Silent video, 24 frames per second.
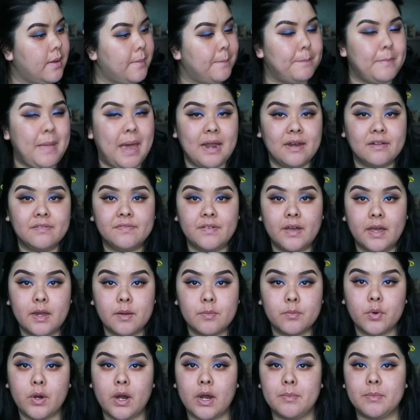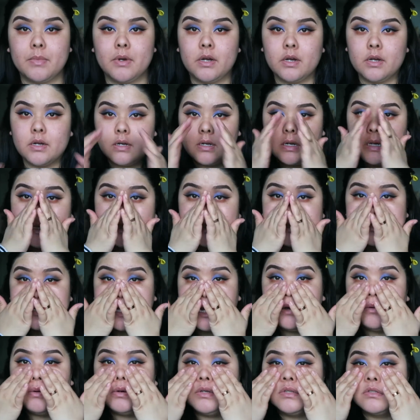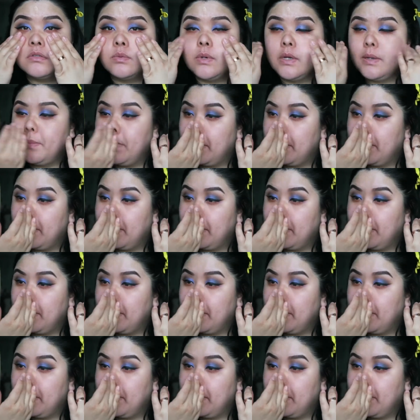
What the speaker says: Mattifying primer, because that one is way